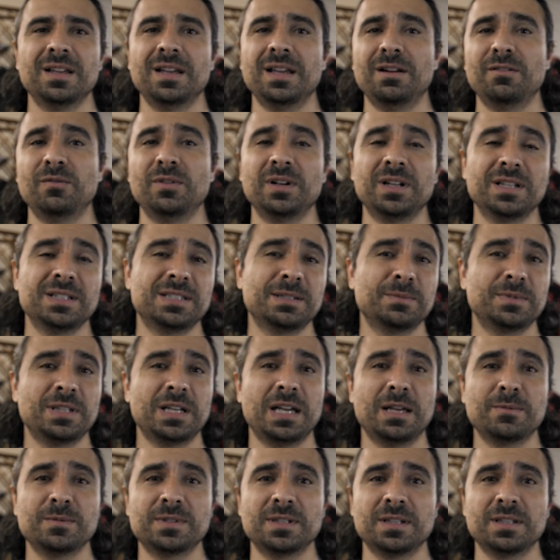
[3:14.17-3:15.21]
And really,
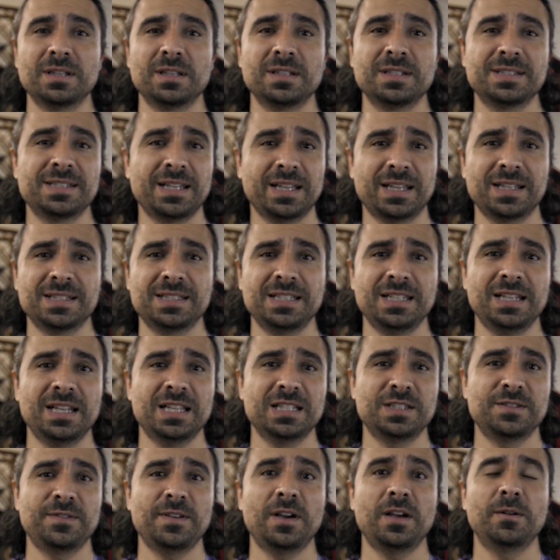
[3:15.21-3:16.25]
sometimes the second seed
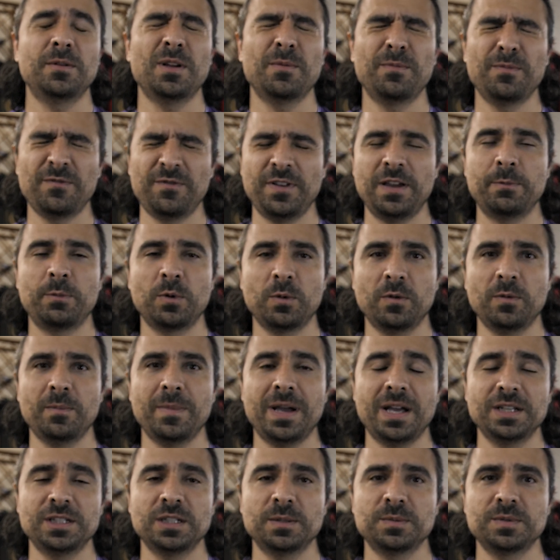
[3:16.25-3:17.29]
has found favorable
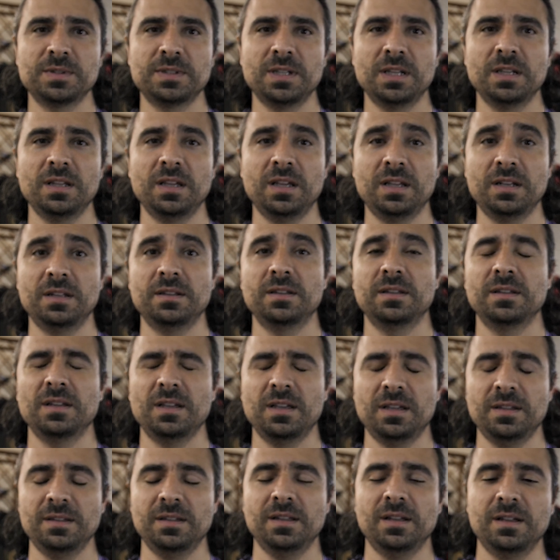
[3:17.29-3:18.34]
matchups
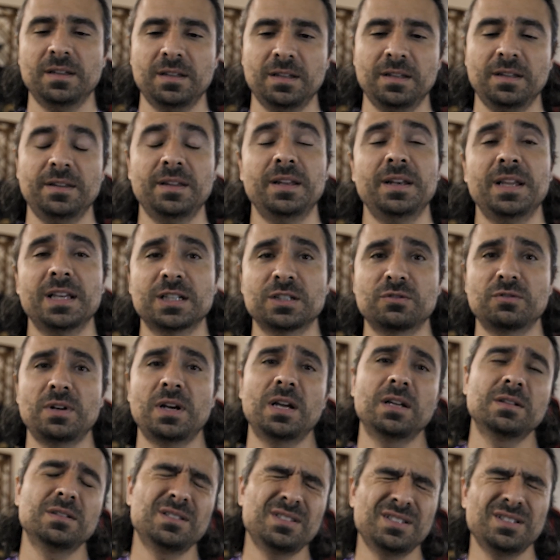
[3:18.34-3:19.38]
in the next round.